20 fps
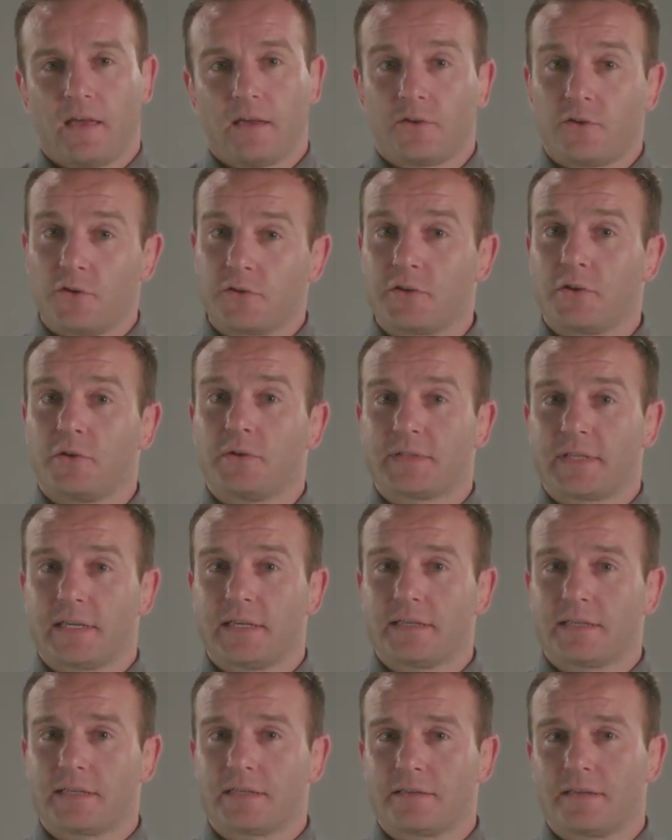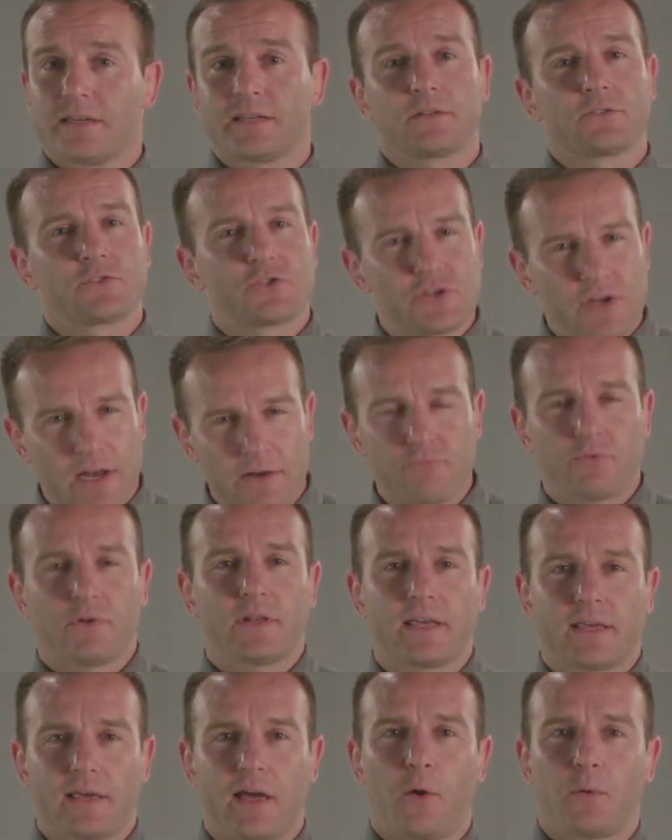Good news is, it'll
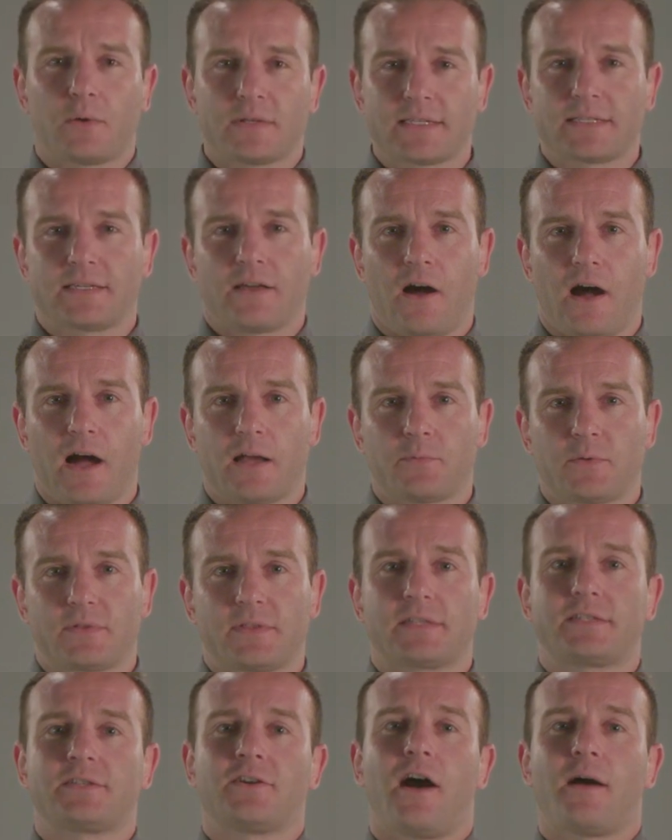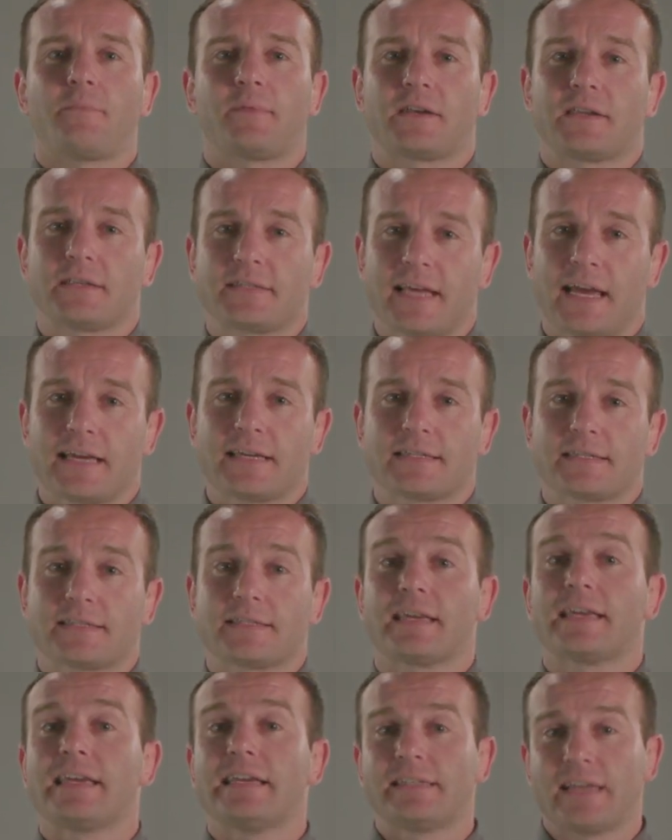generally coincide with the time that it takes
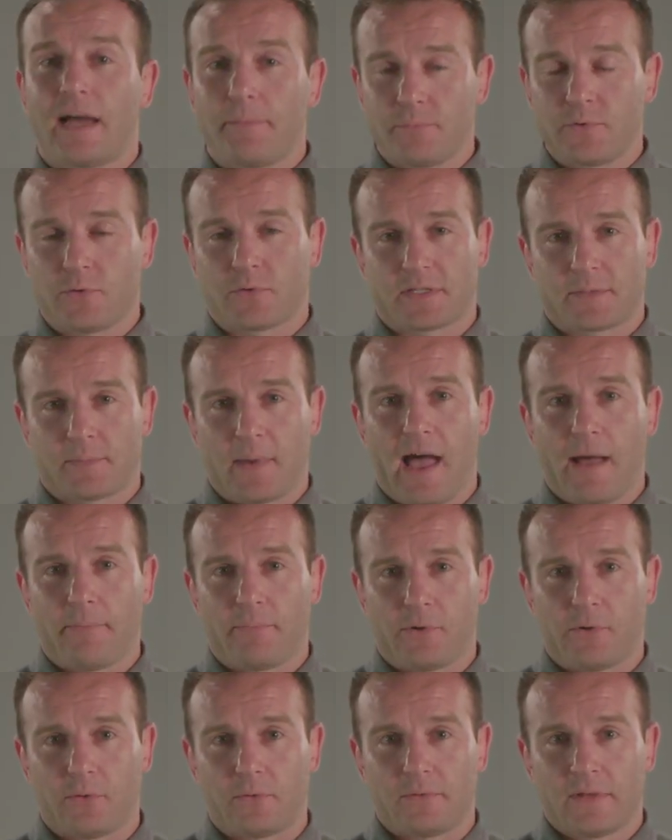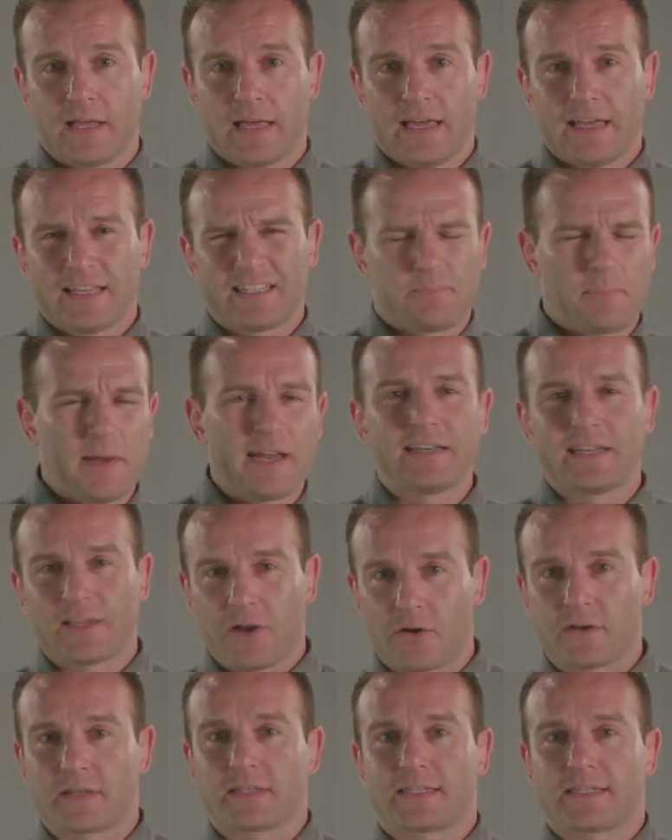to heat up your spa pool, depending on its